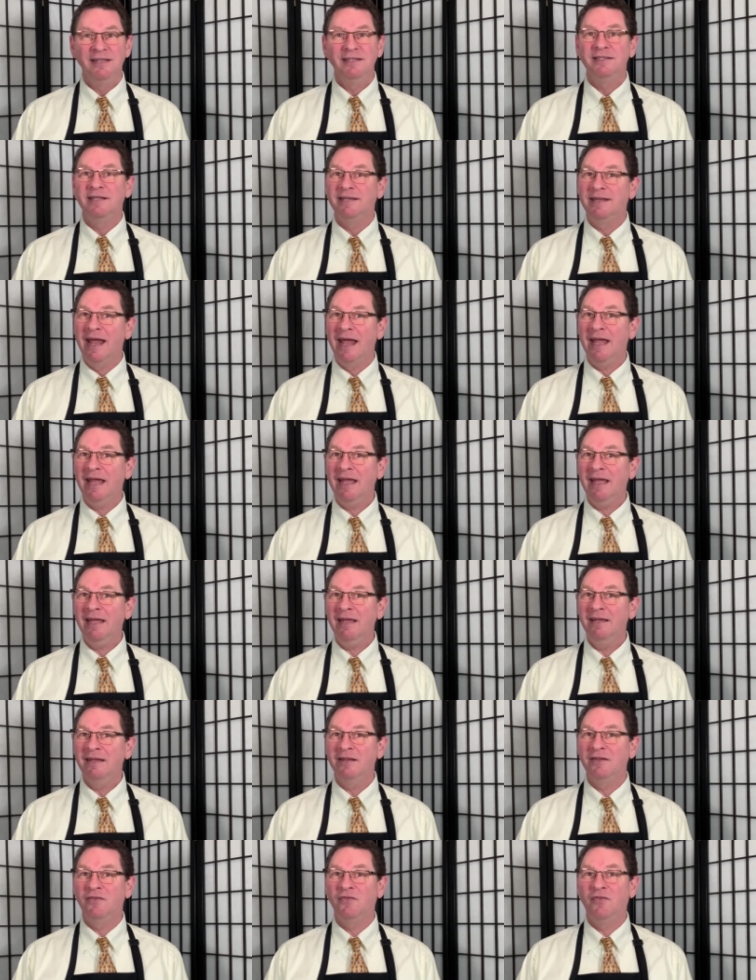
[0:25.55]
Today
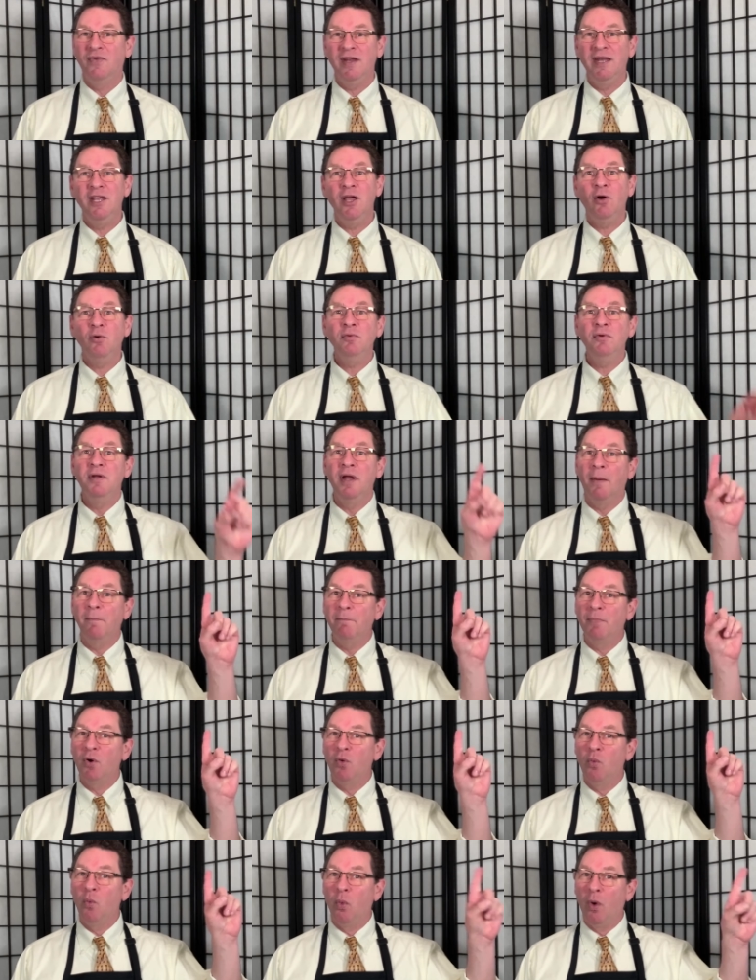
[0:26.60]
is video
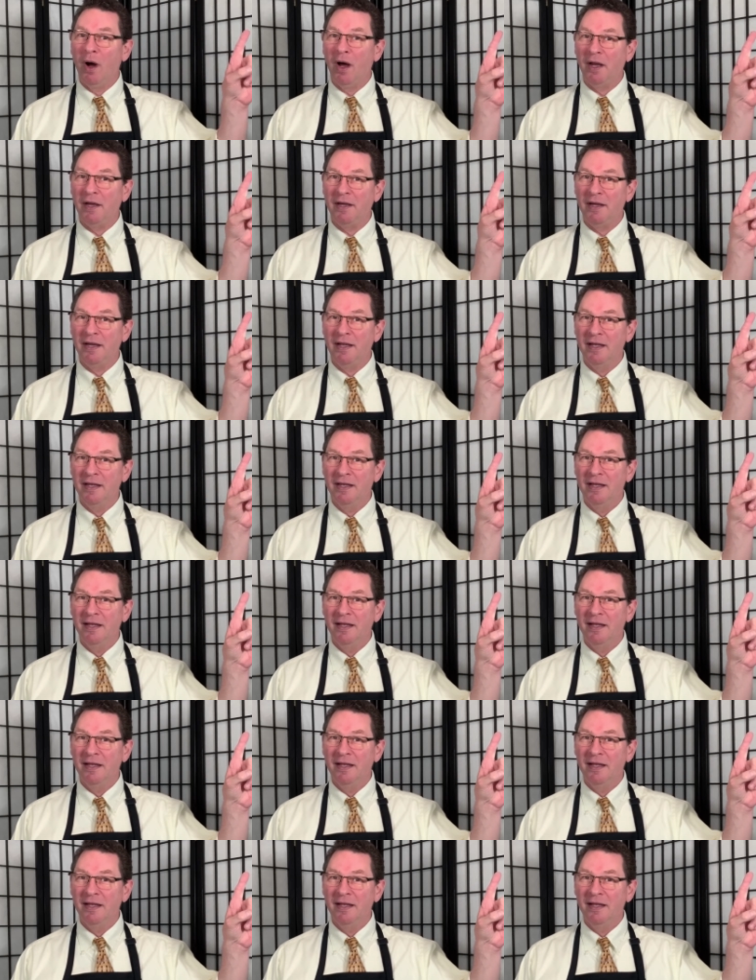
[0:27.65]
number 1.